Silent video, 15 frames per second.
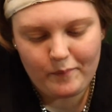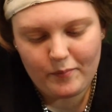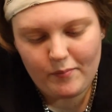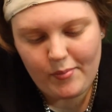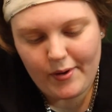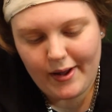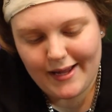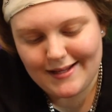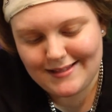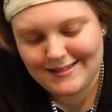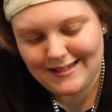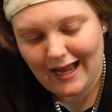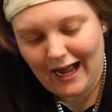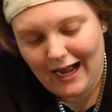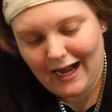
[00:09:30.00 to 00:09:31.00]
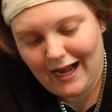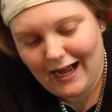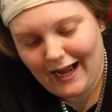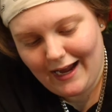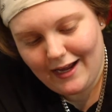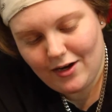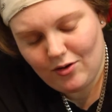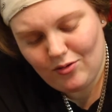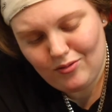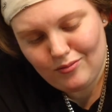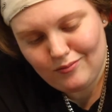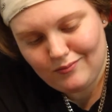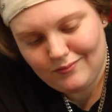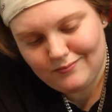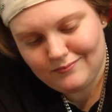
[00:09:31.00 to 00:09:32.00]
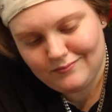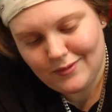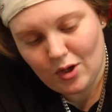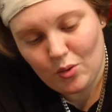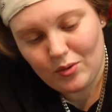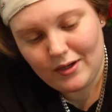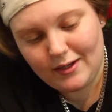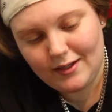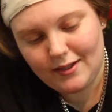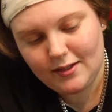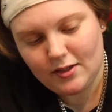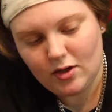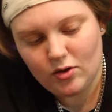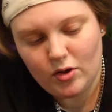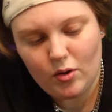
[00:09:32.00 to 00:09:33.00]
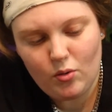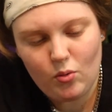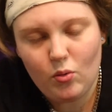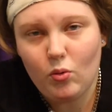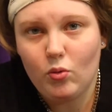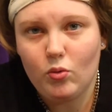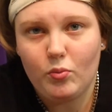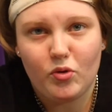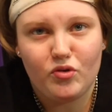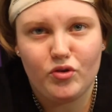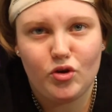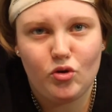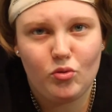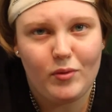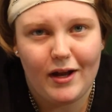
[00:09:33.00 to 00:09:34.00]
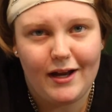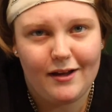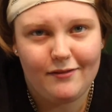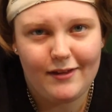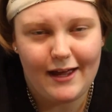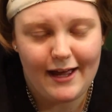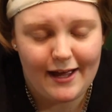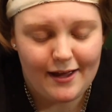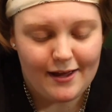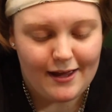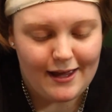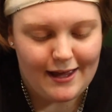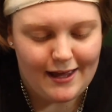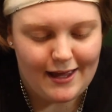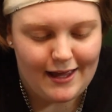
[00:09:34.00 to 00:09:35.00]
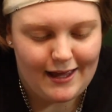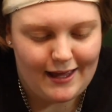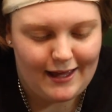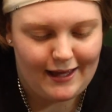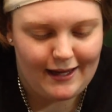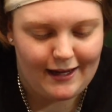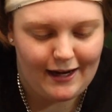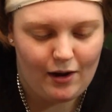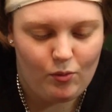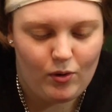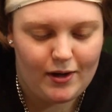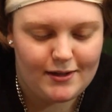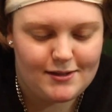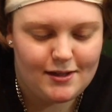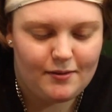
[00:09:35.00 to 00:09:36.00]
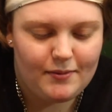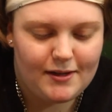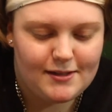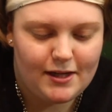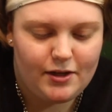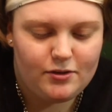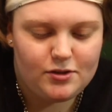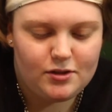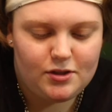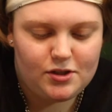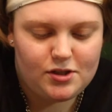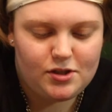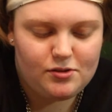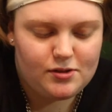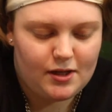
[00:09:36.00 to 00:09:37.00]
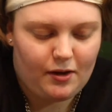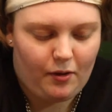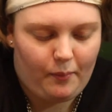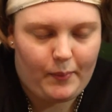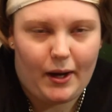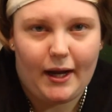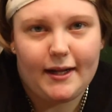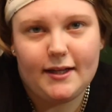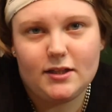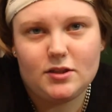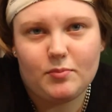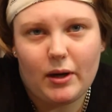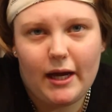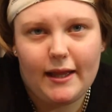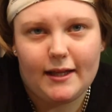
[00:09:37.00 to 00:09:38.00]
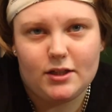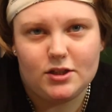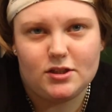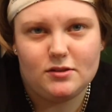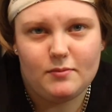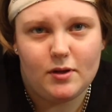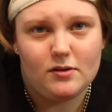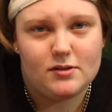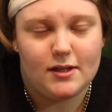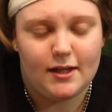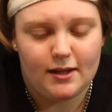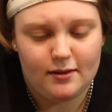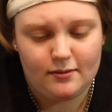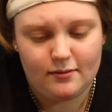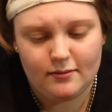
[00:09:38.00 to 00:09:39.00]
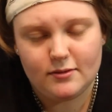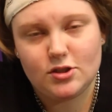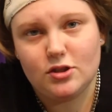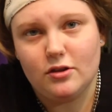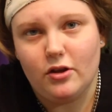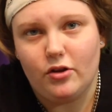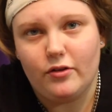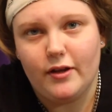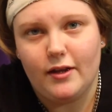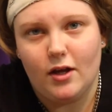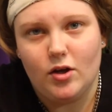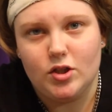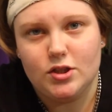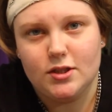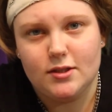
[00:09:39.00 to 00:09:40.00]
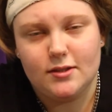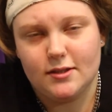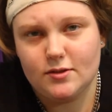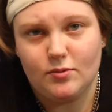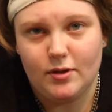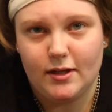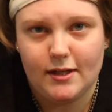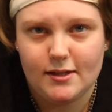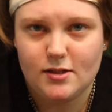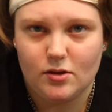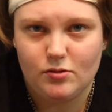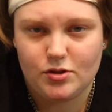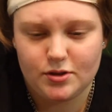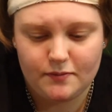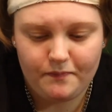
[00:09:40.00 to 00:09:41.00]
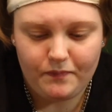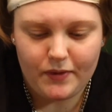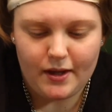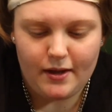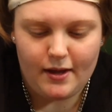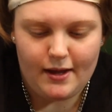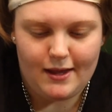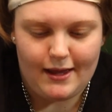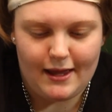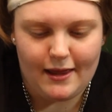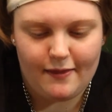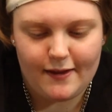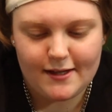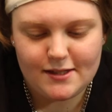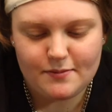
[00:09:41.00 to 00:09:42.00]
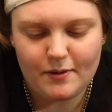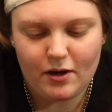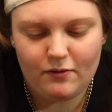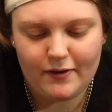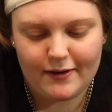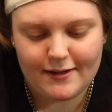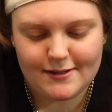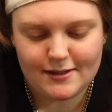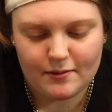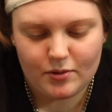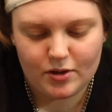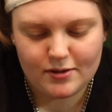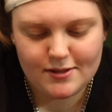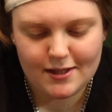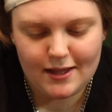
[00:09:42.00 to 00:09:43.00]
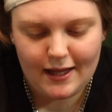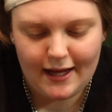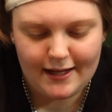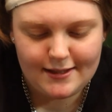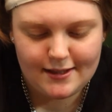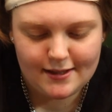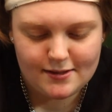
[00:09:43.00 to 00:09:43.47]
But I don't own any cologne, perfume, any of that. And I wanted some because I usually just use like body spray that just smells like literally the ocean. It's what it is, ocean. And this smelled very similar to that.